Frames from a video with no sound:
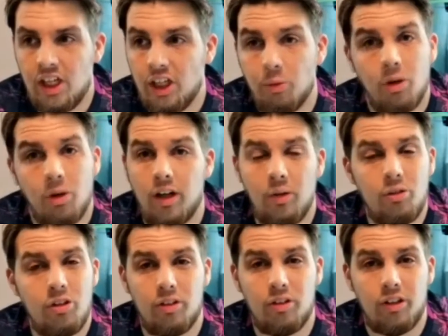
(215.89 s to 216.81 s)
you weren't
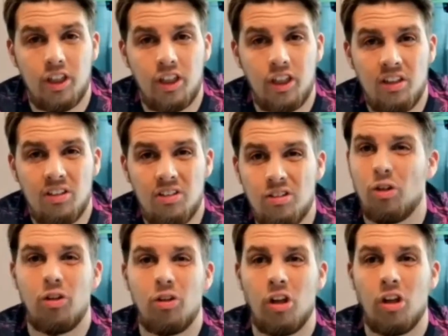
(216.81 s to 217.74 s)
allowed to really
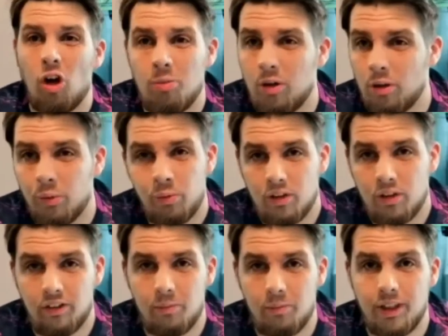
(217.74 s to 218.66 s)
do the normal
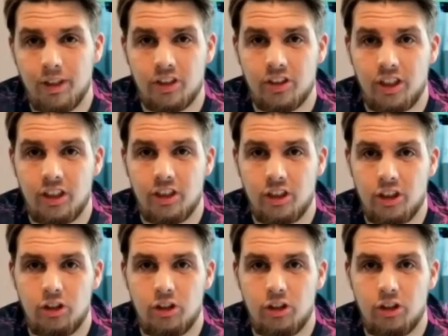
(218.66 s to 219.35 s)
Olympics essentially.